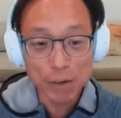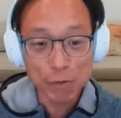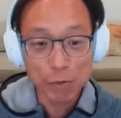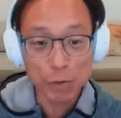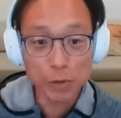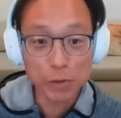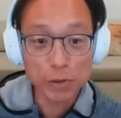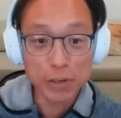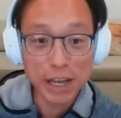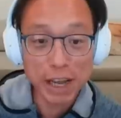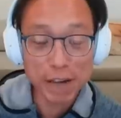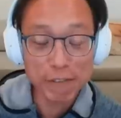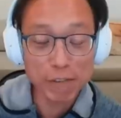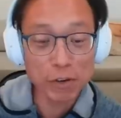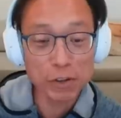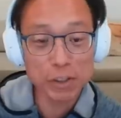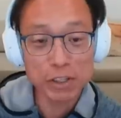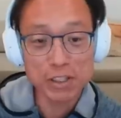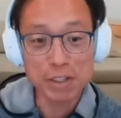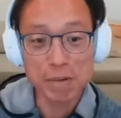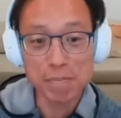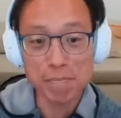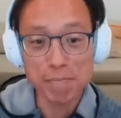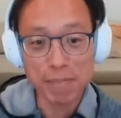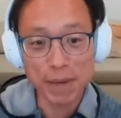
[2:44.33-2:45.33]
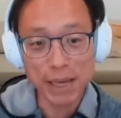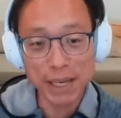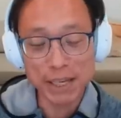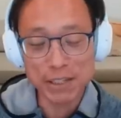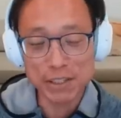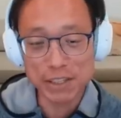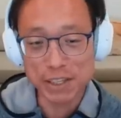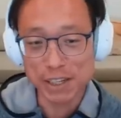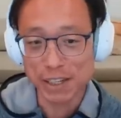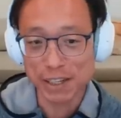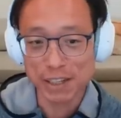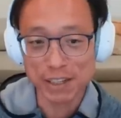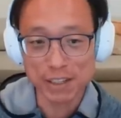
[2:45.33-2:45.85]
We wouldn't have all this
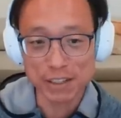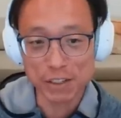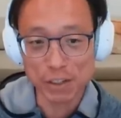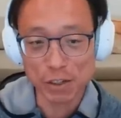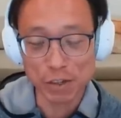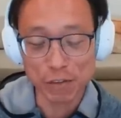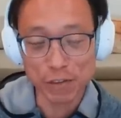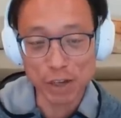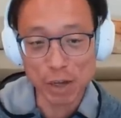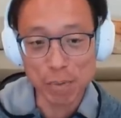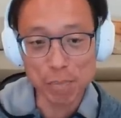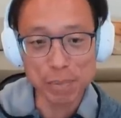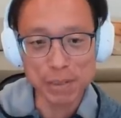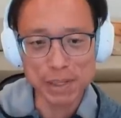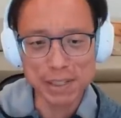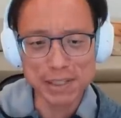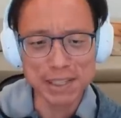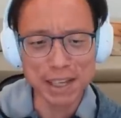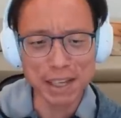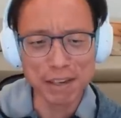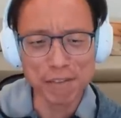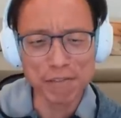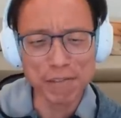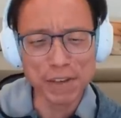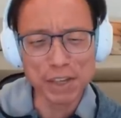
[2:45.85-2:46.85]
amazing sort of companies like